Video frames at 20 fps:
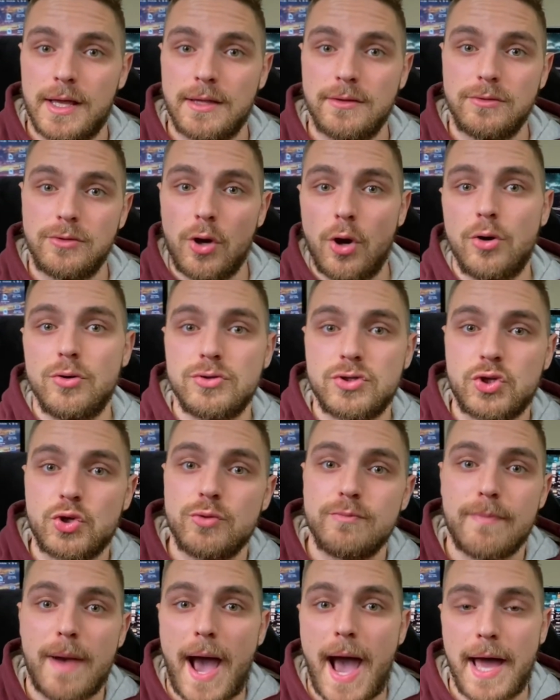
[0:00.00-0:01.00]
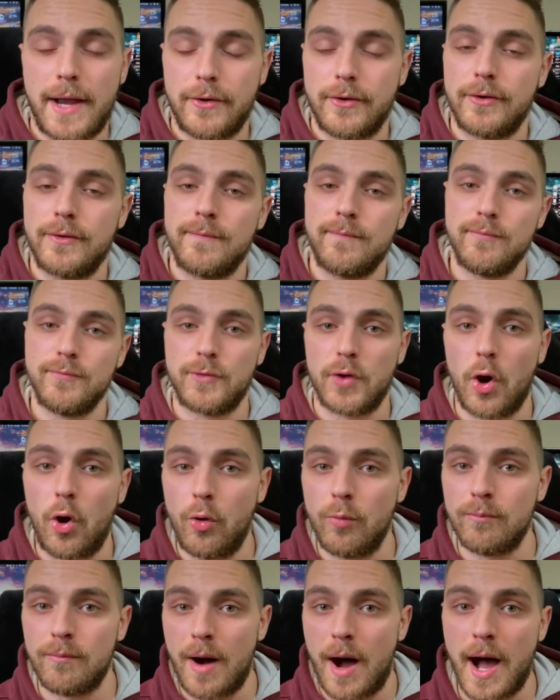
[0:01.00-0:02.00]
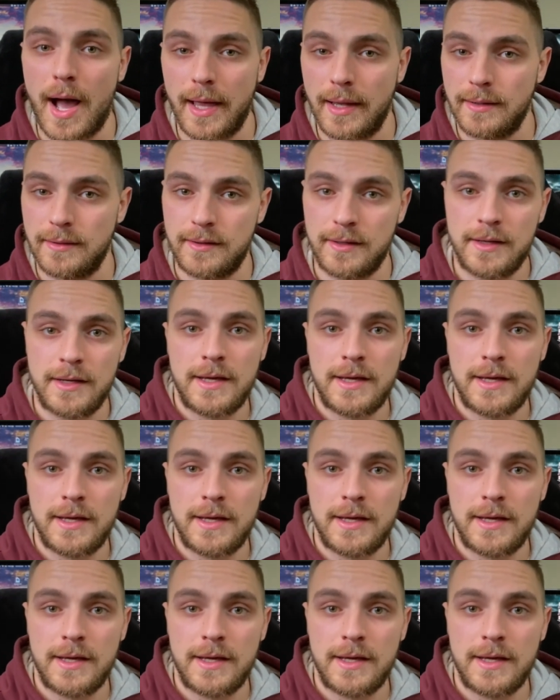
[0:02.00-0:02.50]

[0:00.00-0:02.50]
and those who matter don't mind.